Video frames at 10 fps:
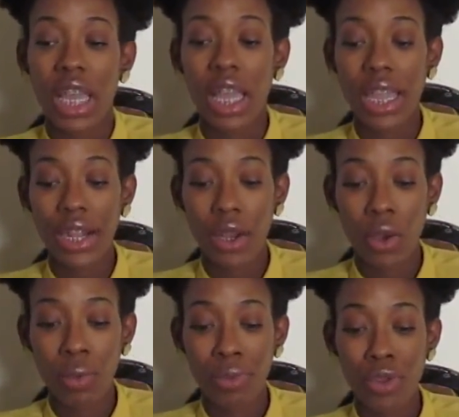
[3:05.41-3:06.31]

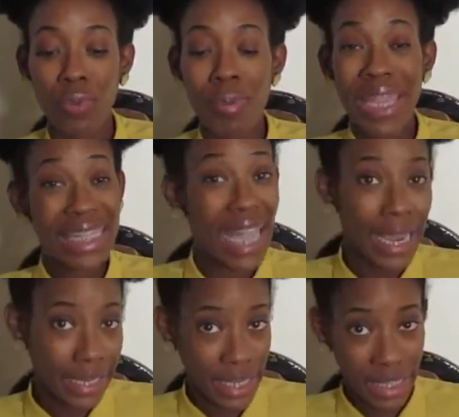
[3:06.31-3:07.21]
and you may
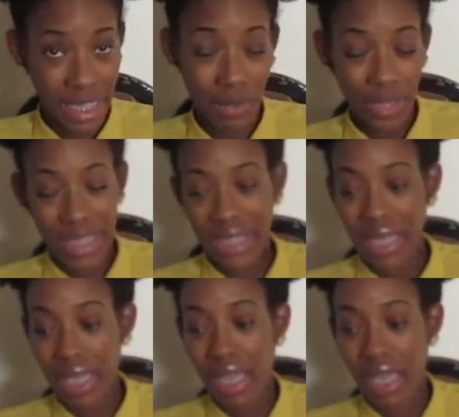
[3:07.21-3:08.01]
dilate. That's what they say.